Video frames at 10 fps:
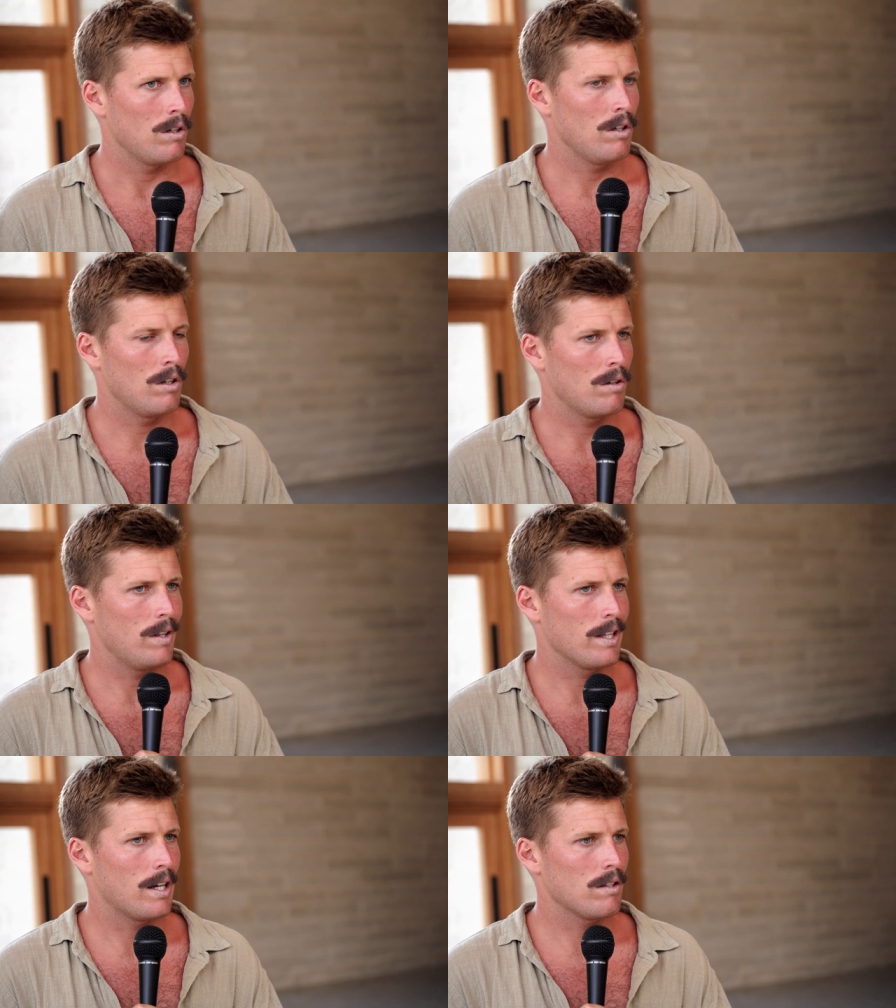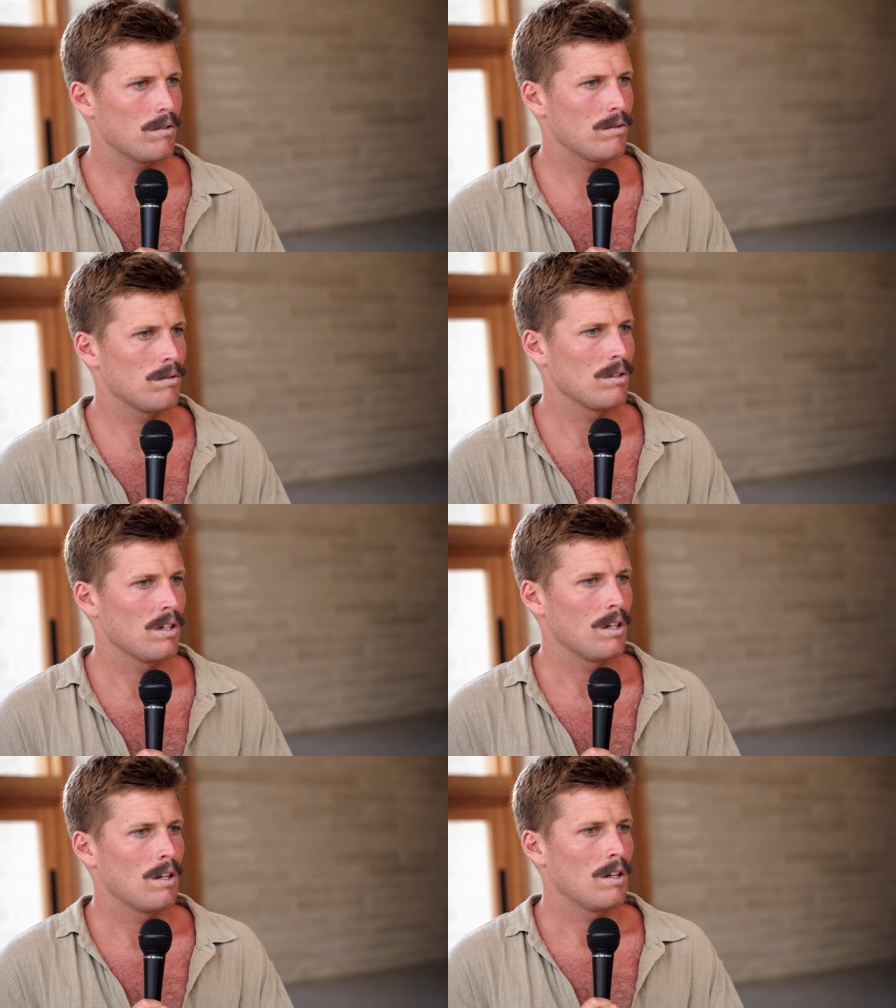You know, like that's
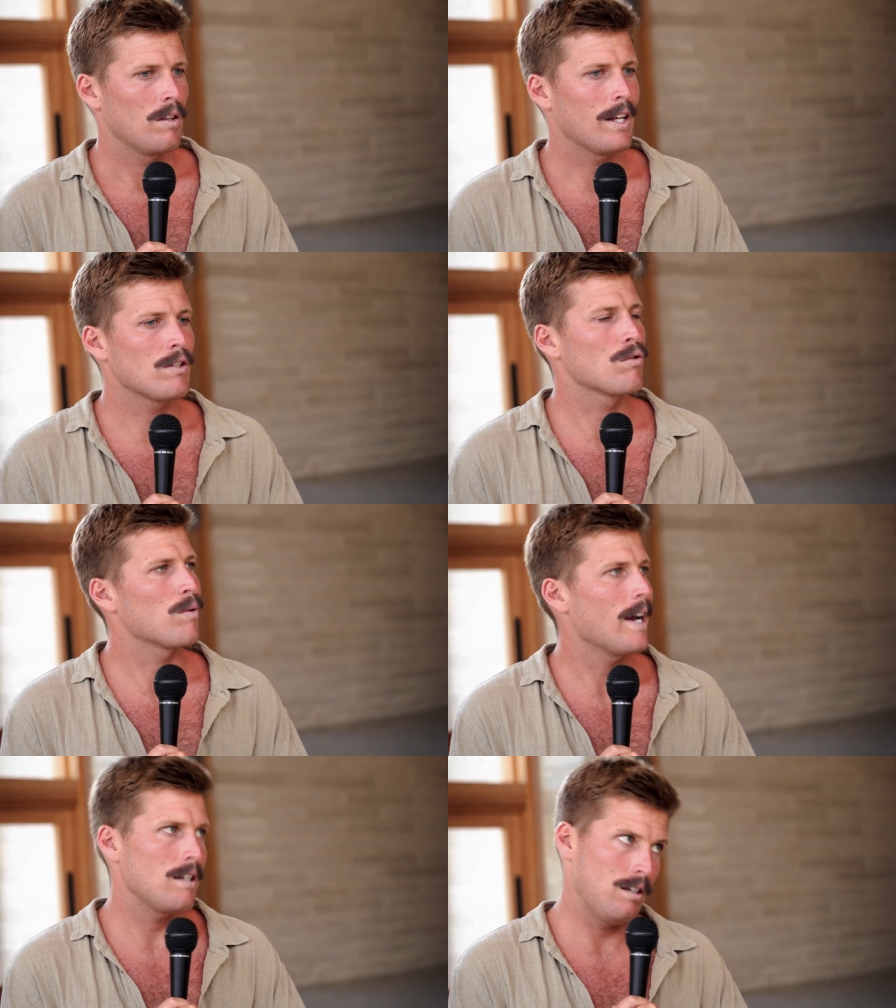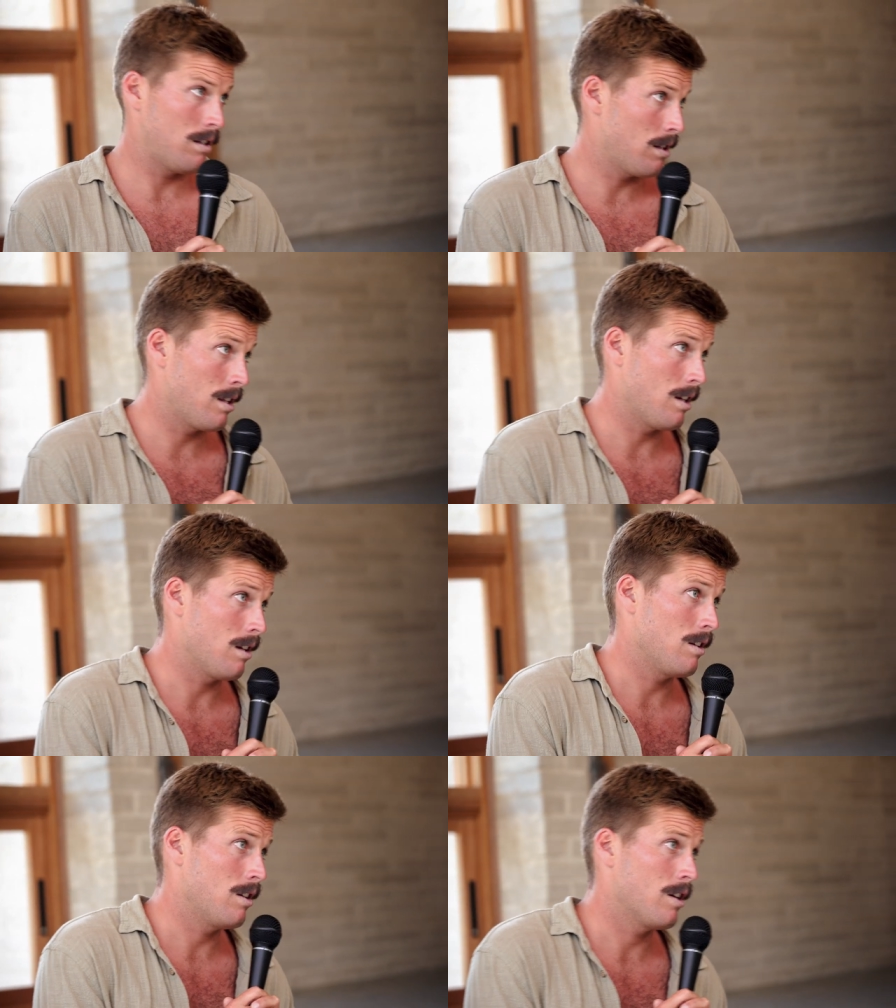that's, that's crazy. Amazing,
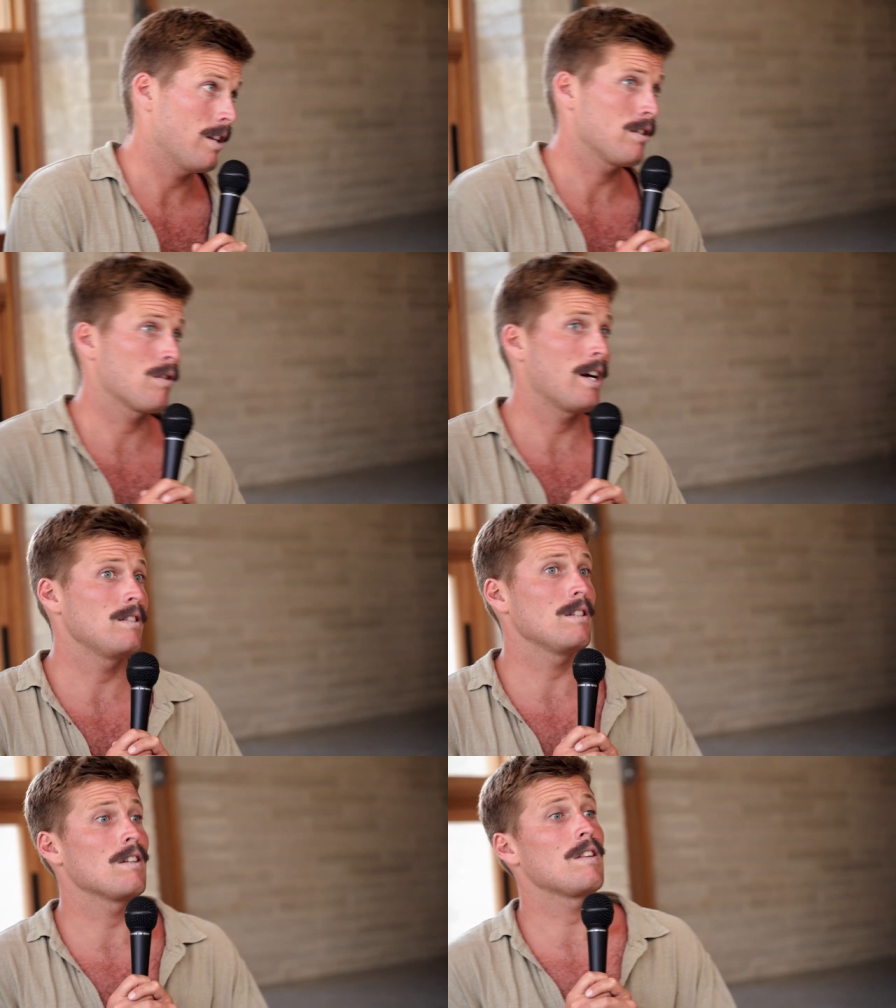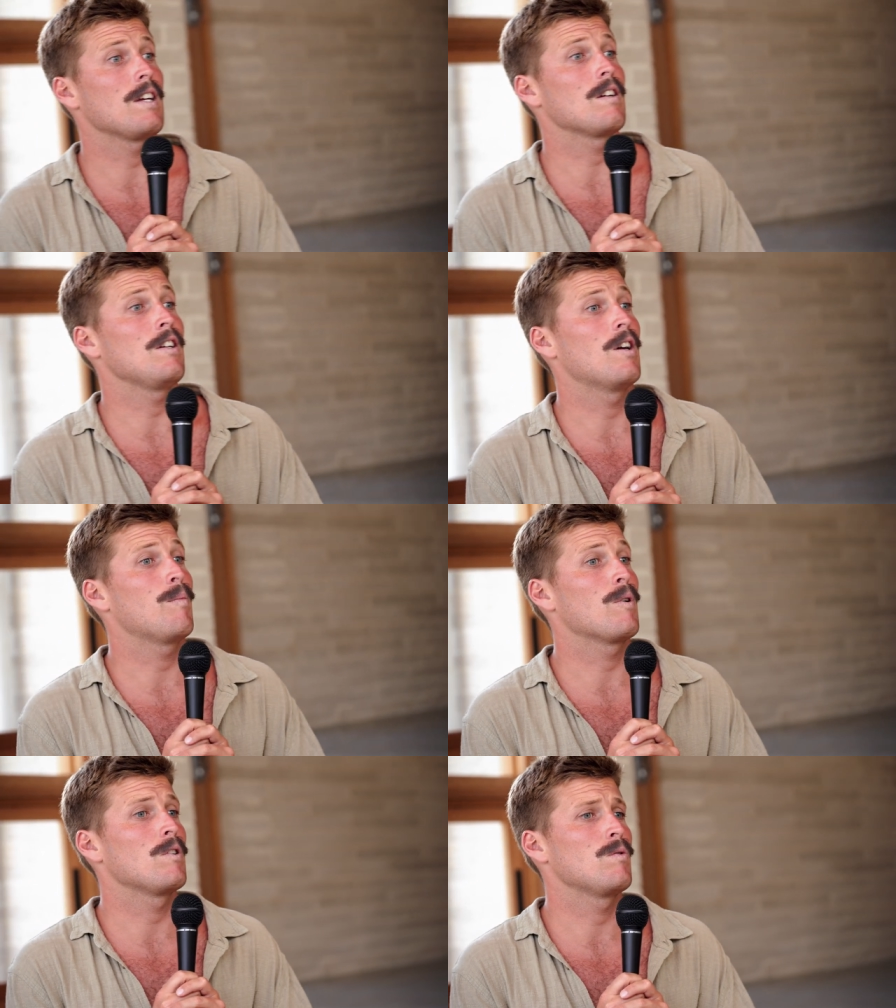think, right? you know. That's crazy to think, you know,
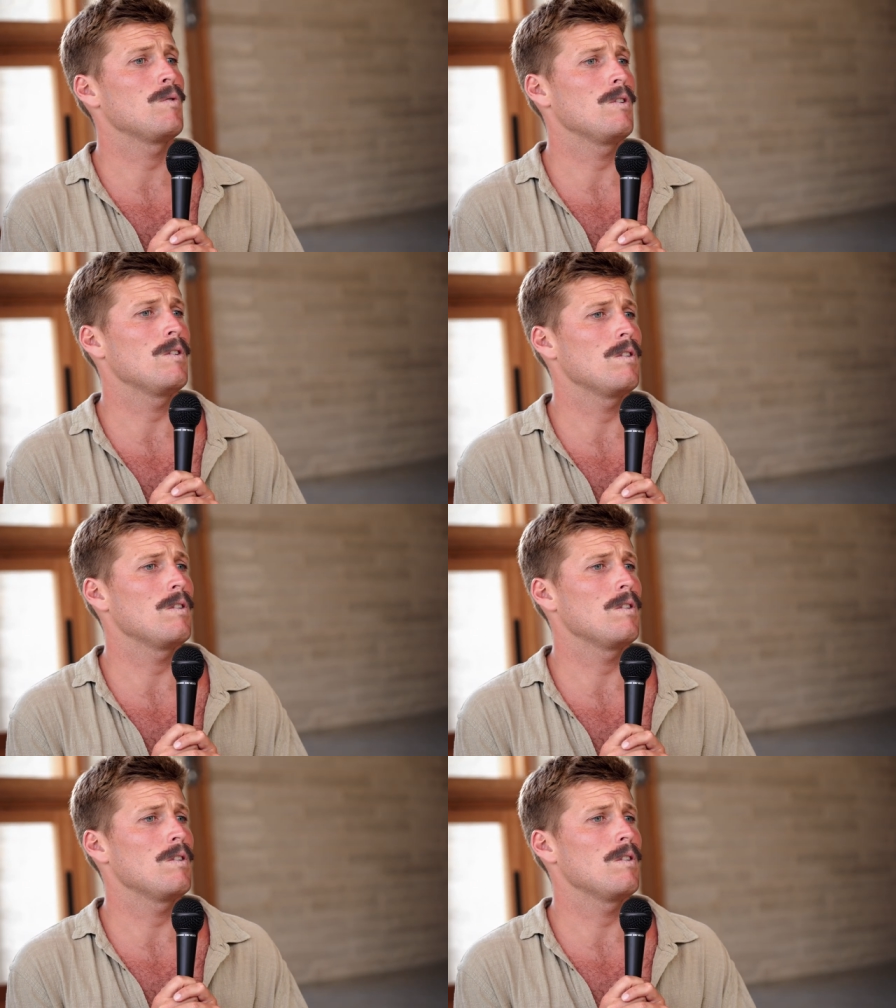because you,